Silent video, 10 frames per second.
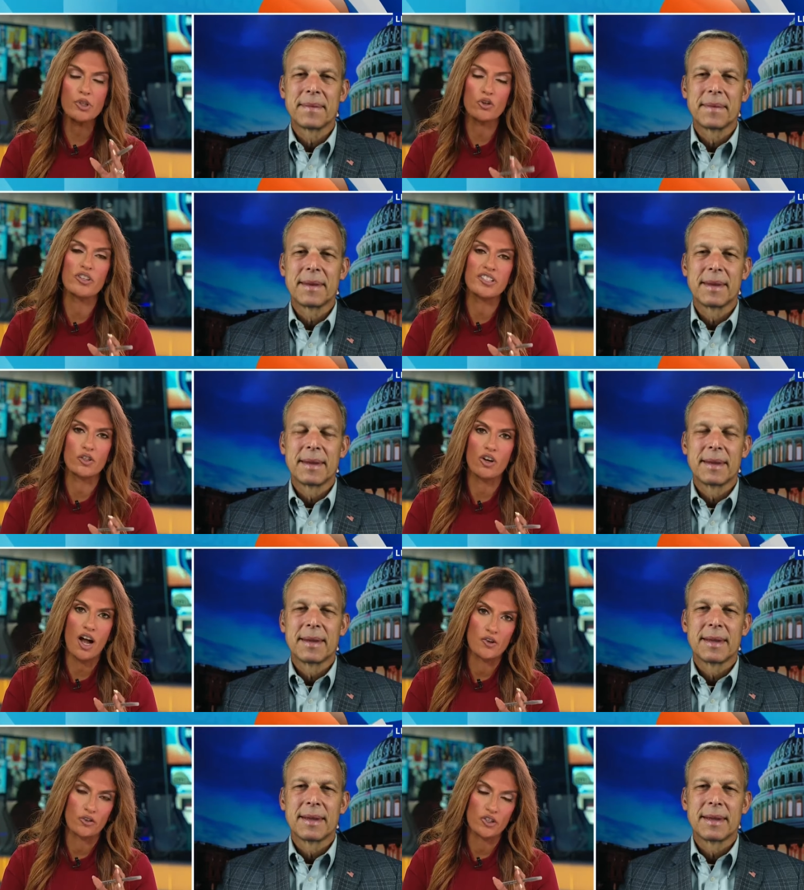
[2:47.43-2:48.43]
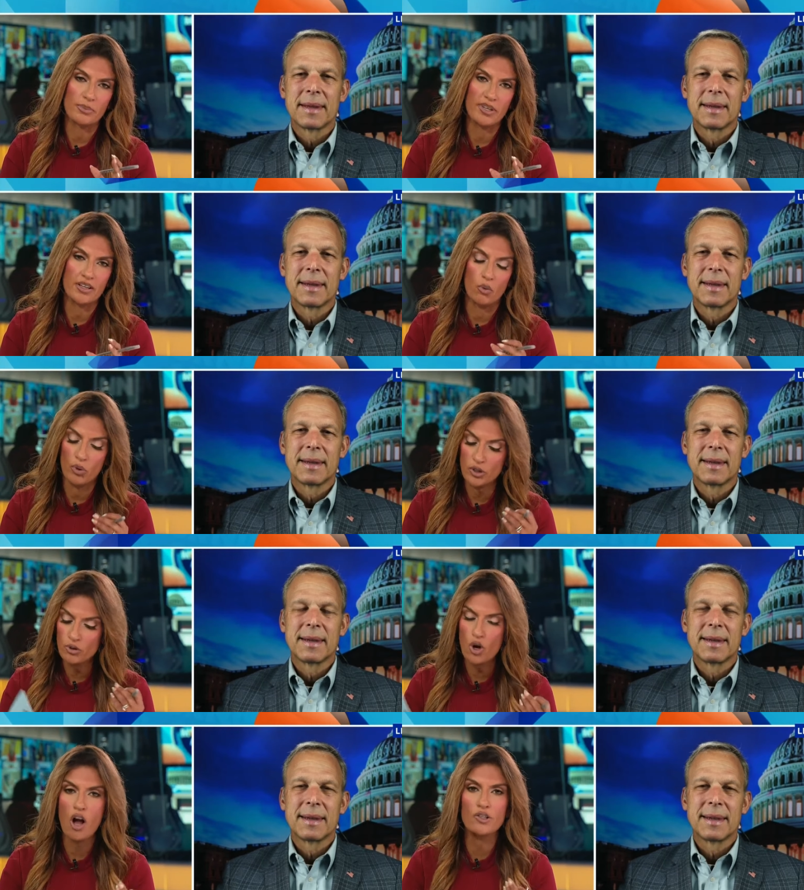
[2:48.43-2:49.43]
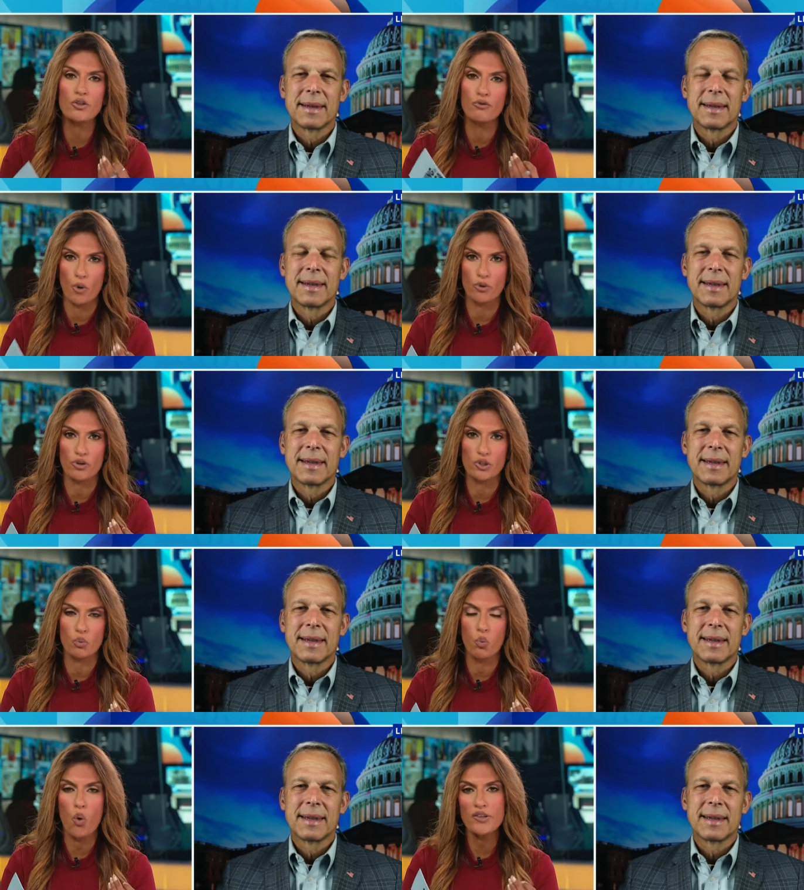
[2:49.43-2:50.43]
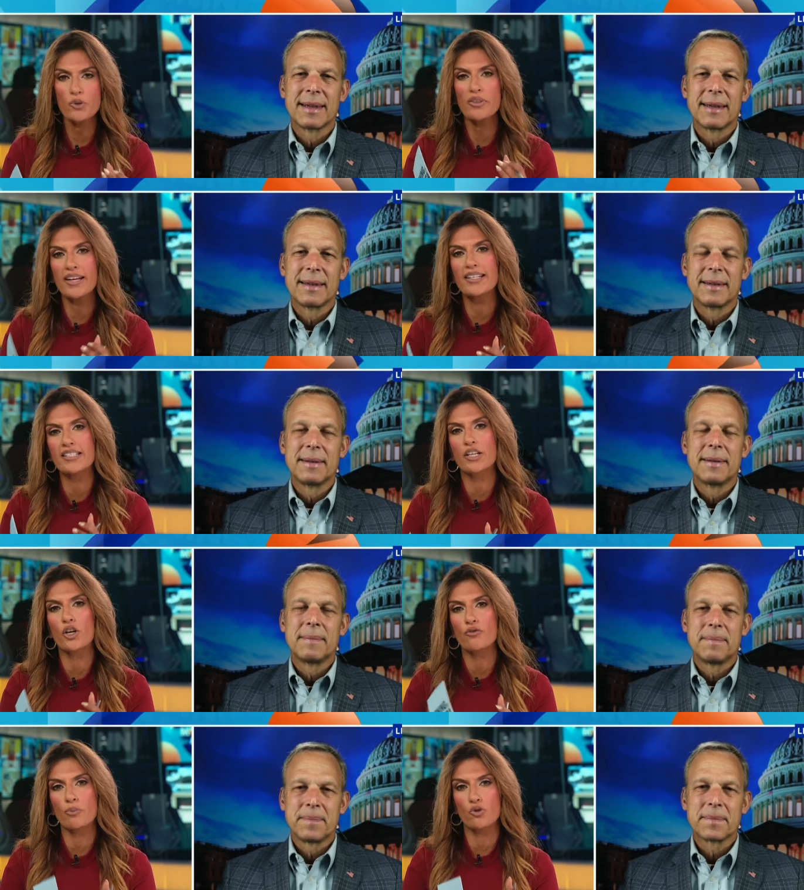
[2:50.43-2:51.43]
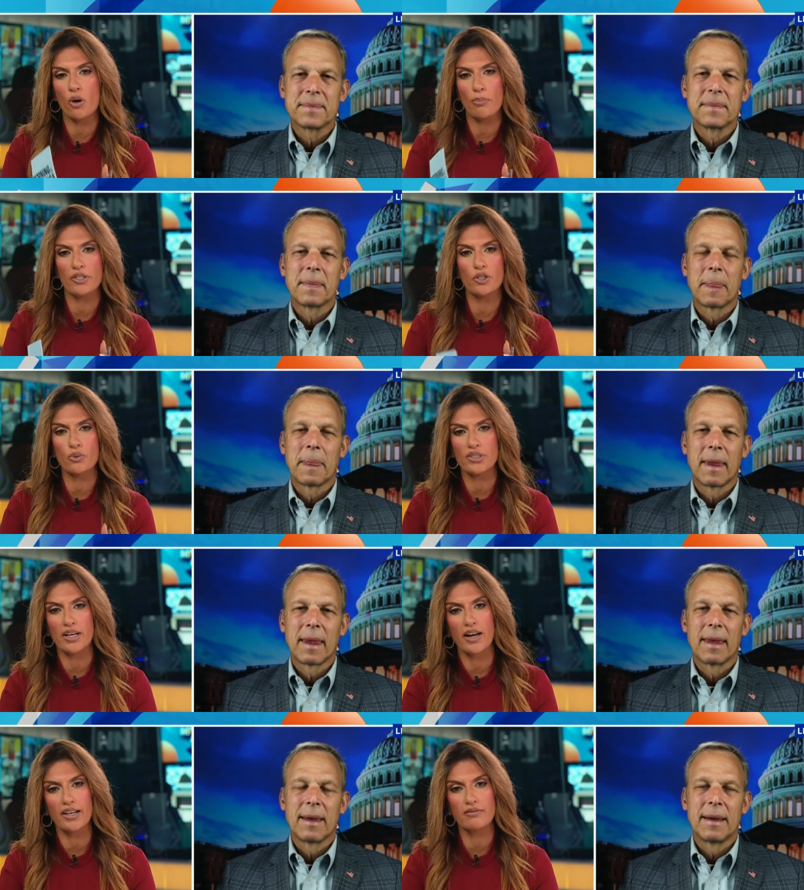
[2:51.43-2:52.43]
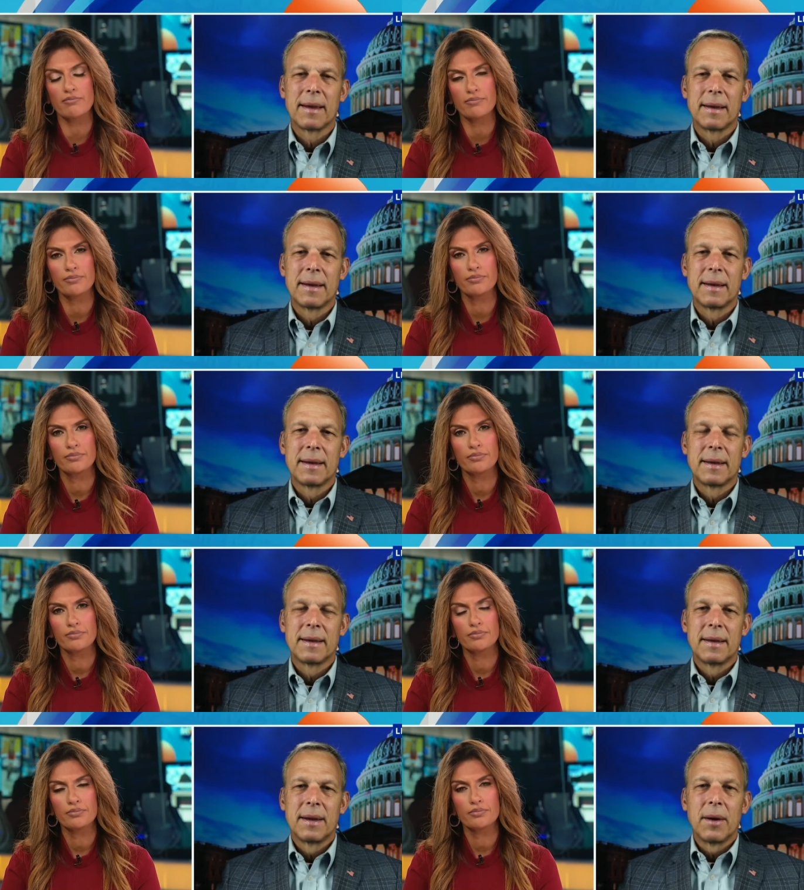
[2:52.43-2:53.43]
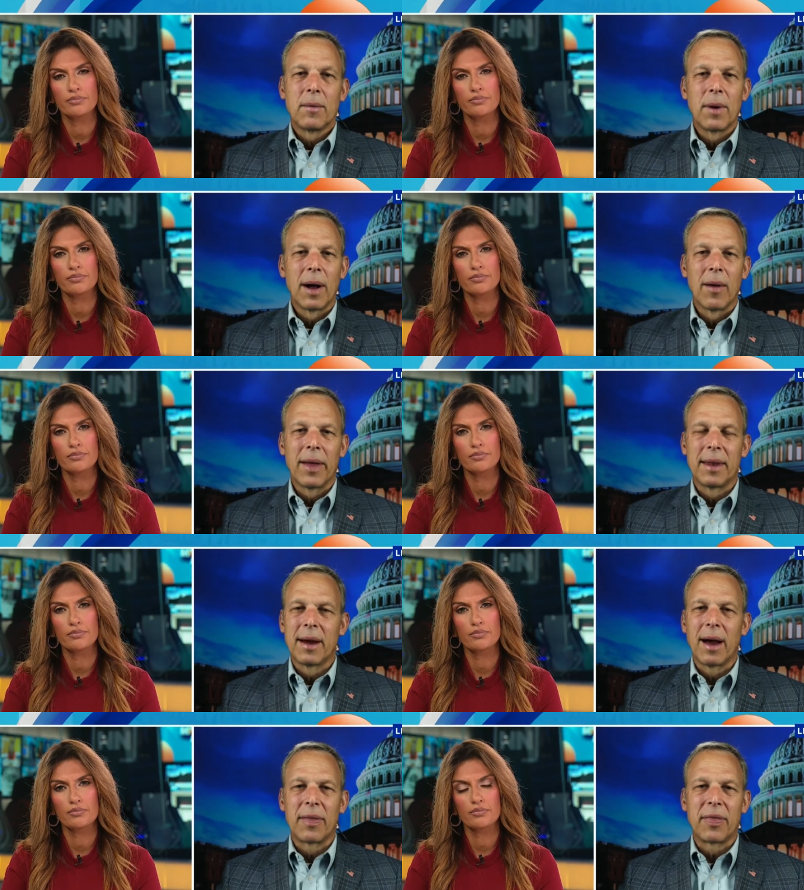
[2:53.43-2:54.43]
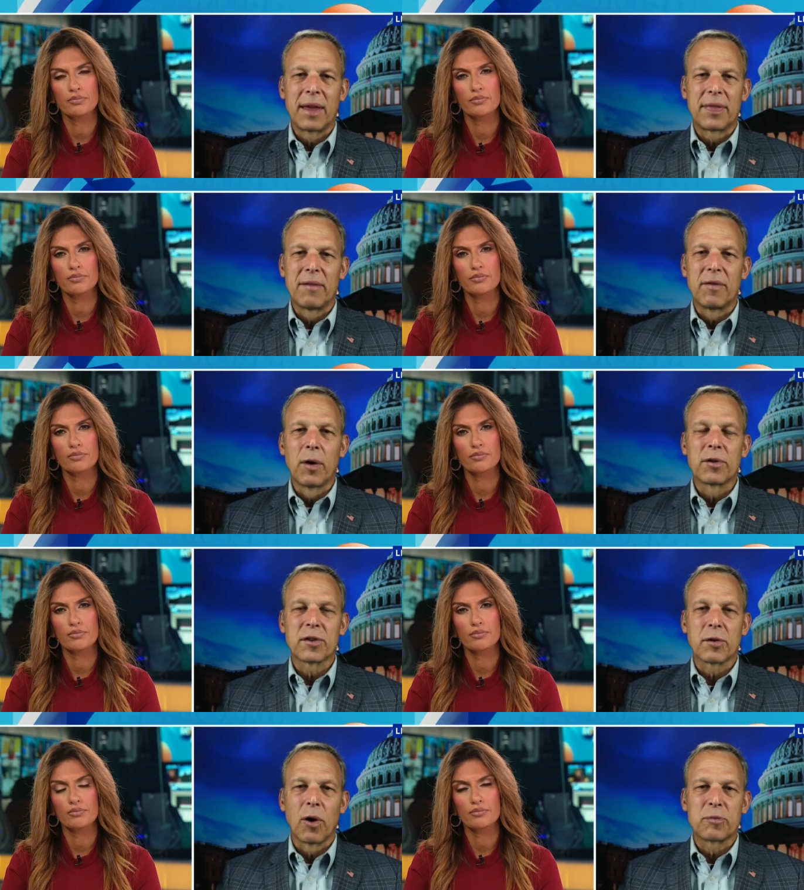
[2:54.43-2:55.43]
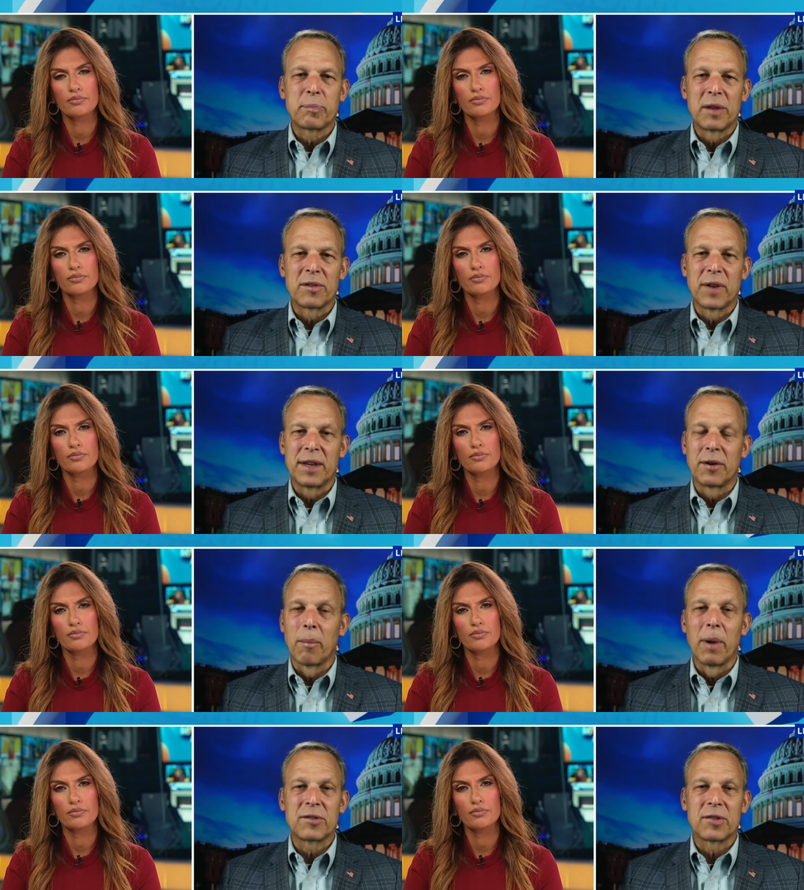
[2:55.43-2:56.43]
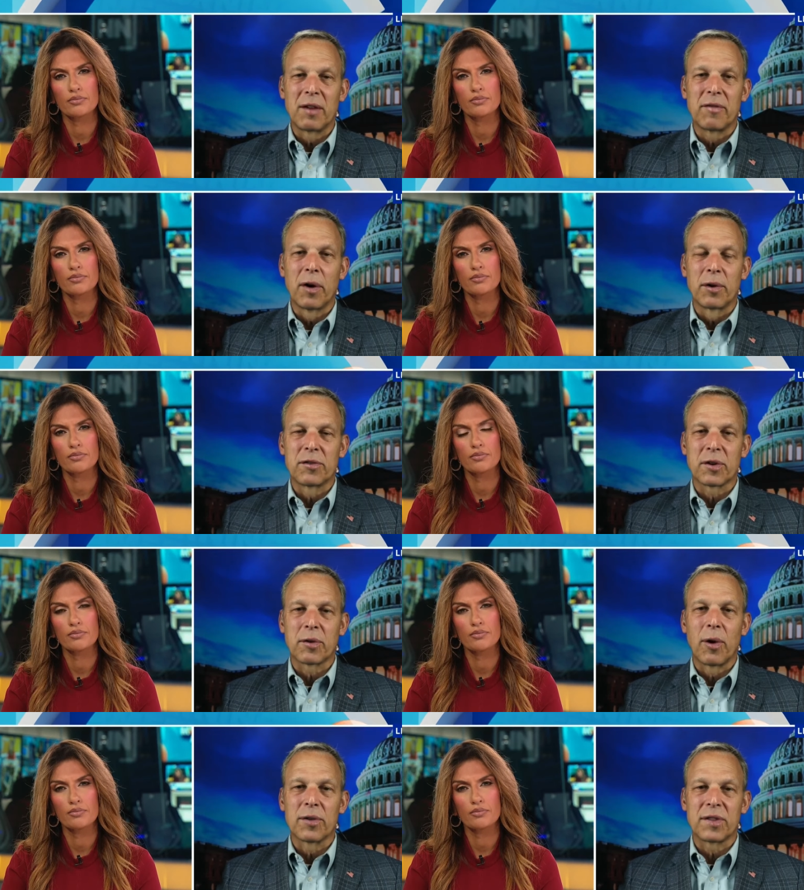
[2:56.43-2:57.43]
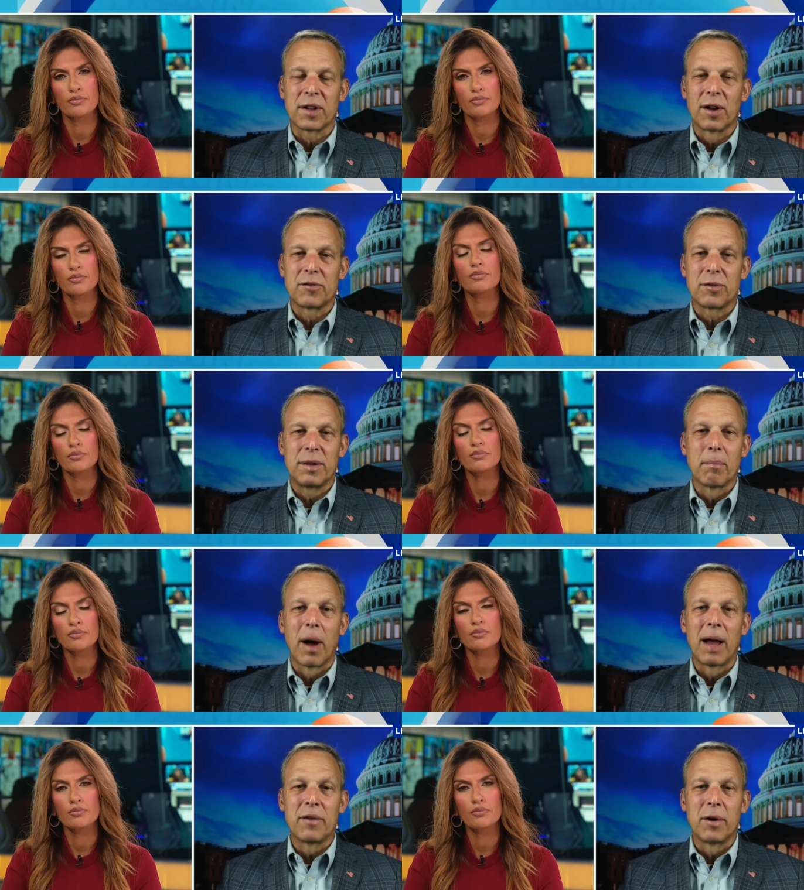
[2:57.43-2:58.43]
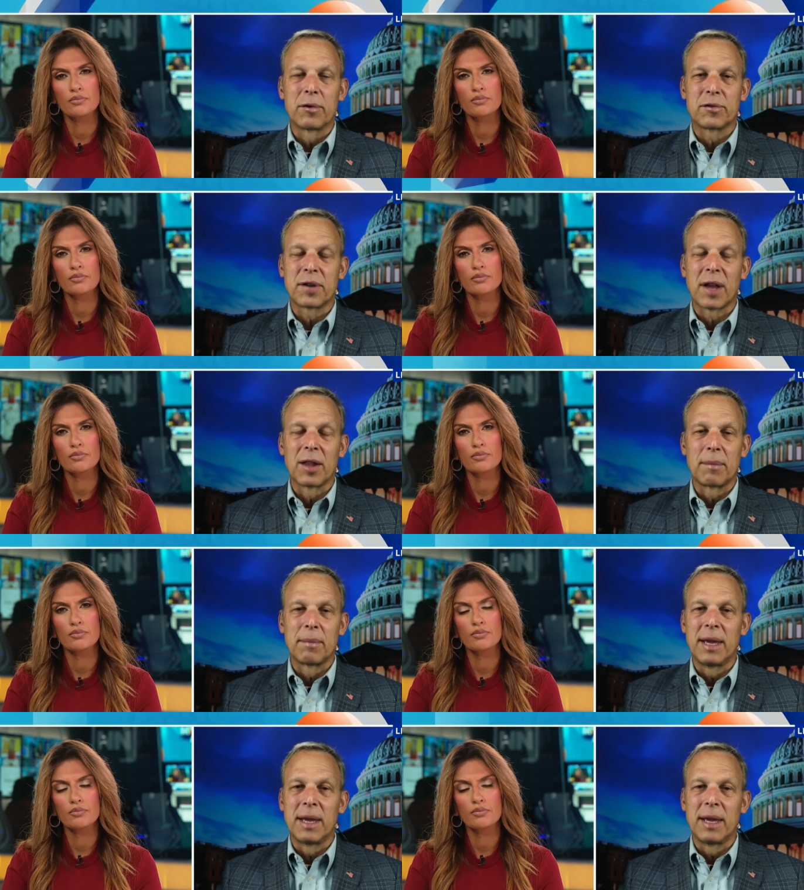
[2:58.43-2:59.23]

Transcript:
Speaker 1: curious your Congressman, when you talk to voters, what do they need to hear from Trump on Tuesday night?
Speaker 2: Well, Hannah, I think that voters across Pennsylvania are much like voters across the country. My voters are telling me